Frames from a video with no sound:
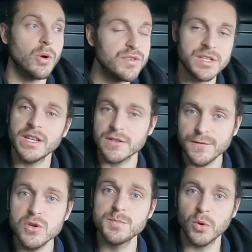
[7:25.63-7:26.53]
So obviously there's a
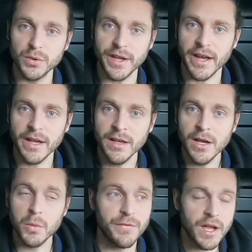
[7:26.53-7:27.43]
fuse board there
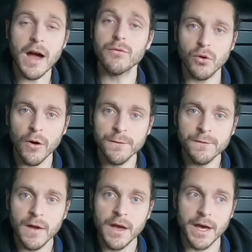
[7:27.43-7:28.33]
with the cover
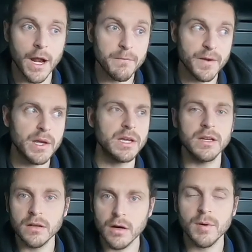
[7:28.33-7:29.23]
off. And I'm
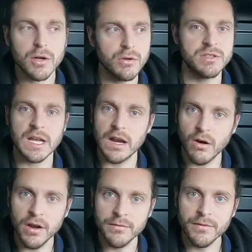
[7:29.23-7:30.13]
thinking, oh my God, is that
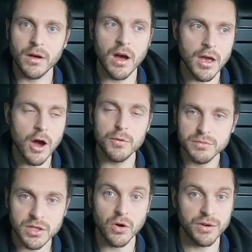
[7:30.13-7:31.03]
live? I
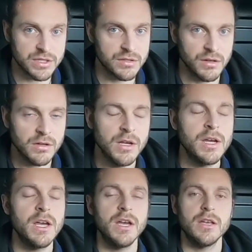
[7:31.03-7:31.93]
hope to God it's not.
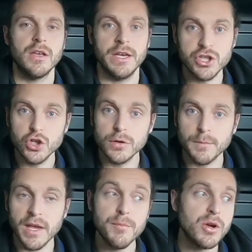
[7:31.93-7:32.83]
It
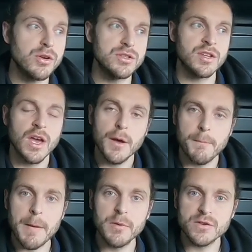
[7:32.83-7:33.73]
shouldn't be, because
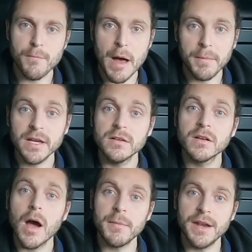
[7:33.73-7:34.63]
members of public
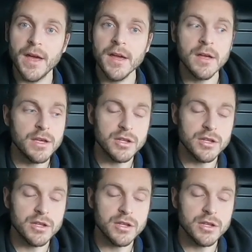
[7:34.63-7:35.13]
could come in there.